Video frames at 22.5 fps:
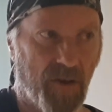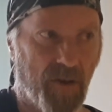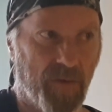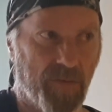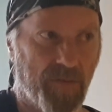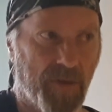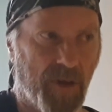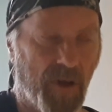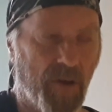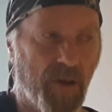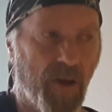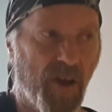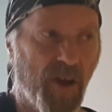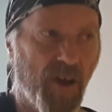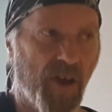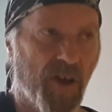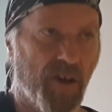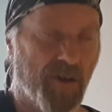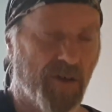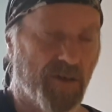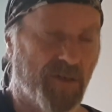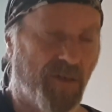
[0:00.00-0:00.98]
I'll yeah.
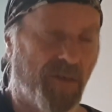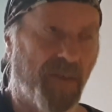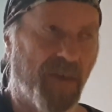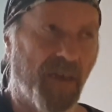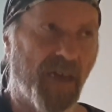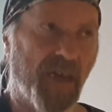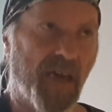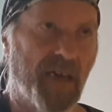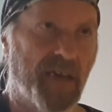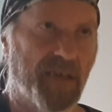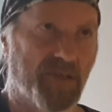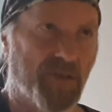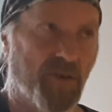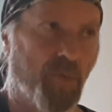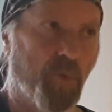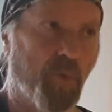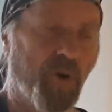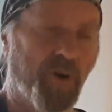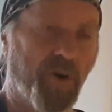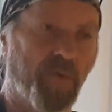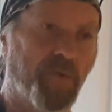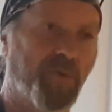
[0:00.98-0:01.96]
Because the thing is, I
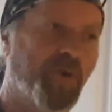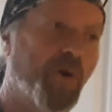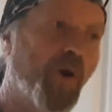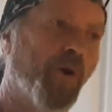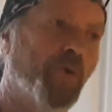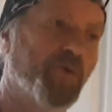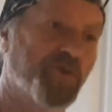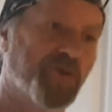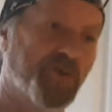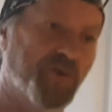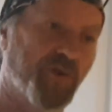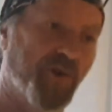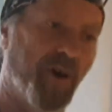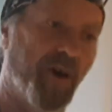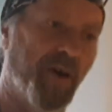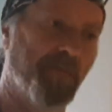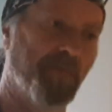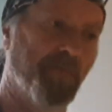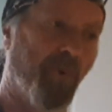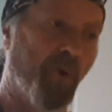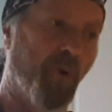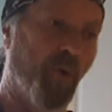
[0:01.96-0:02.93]
want to
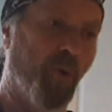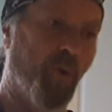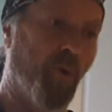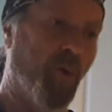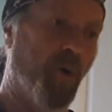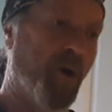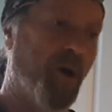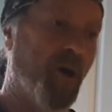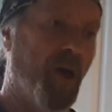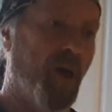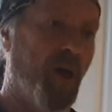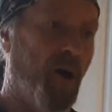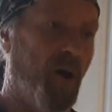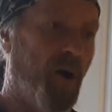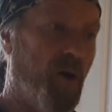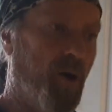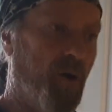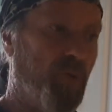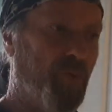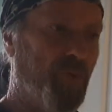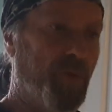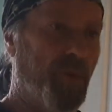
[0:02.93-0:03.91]
concentrate more
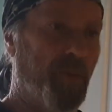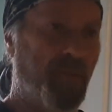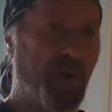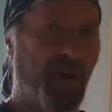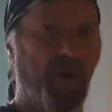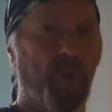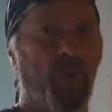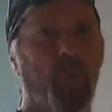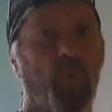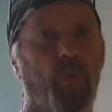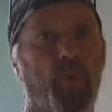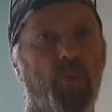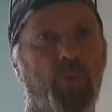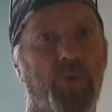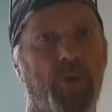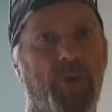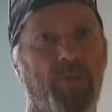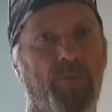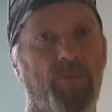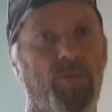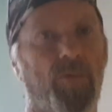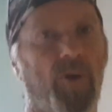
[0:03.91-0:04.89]
on the build
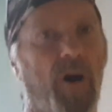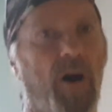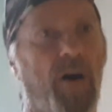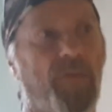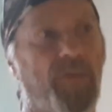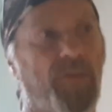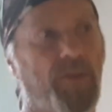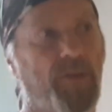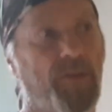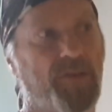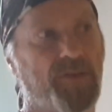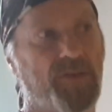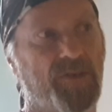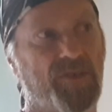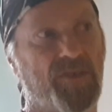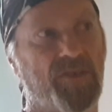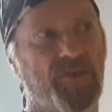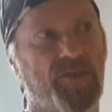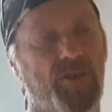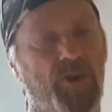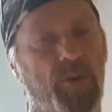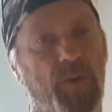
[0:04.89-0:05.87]
rather yeah. than
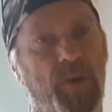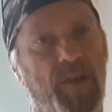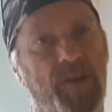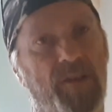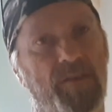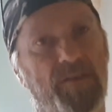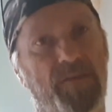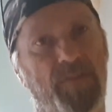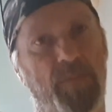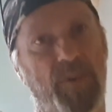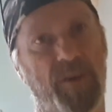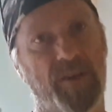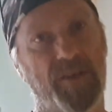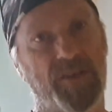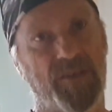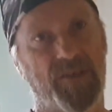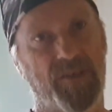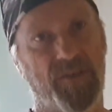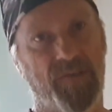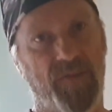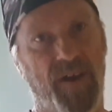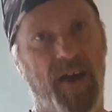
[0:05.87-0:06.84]
doing bits
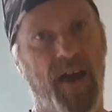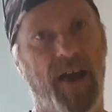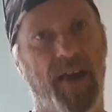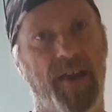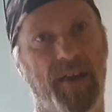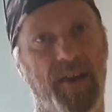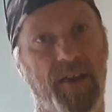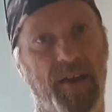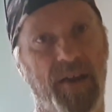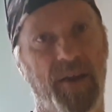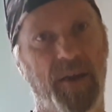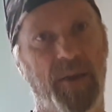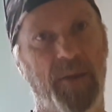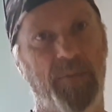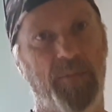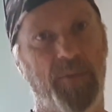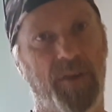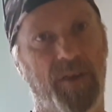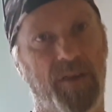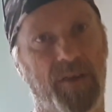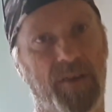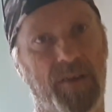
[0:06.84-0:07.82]
to the van
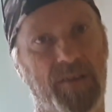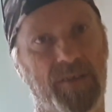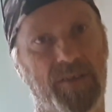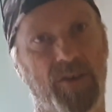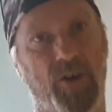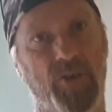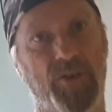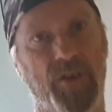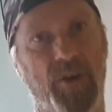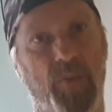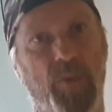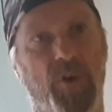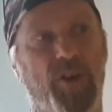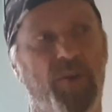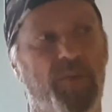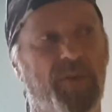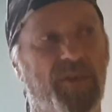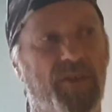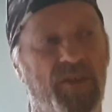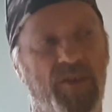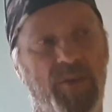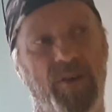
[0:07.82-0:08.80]
because I don't want to
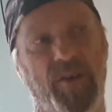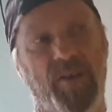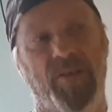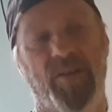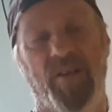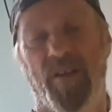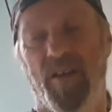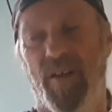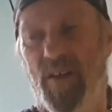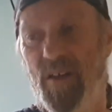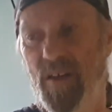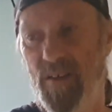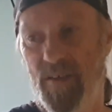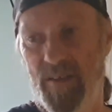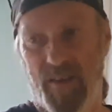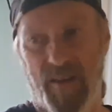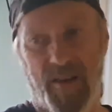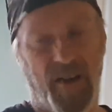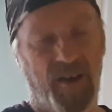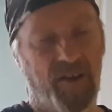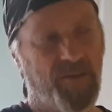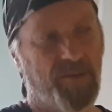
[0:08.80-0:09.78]
be doing,
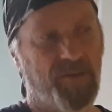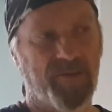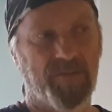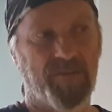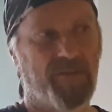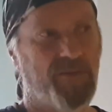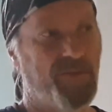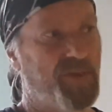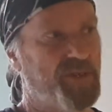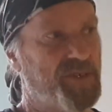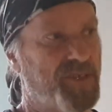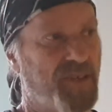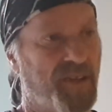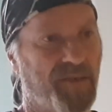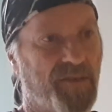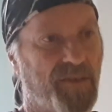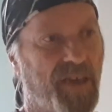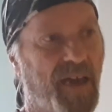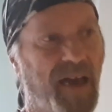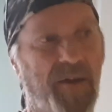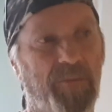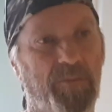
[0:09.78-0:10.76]
you know, what's
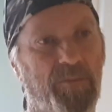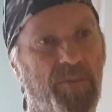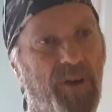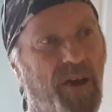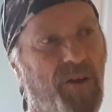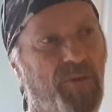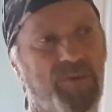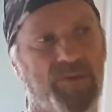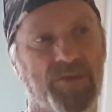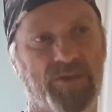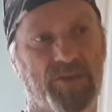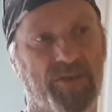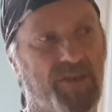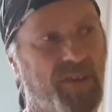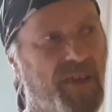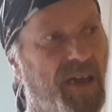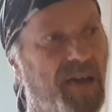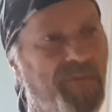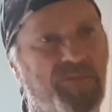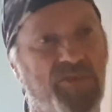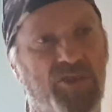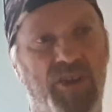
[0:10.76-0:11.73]
that, cam belts and
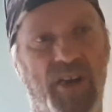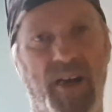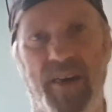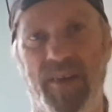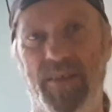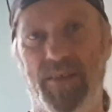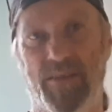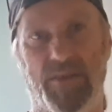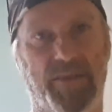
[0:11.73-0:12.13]
cam chains.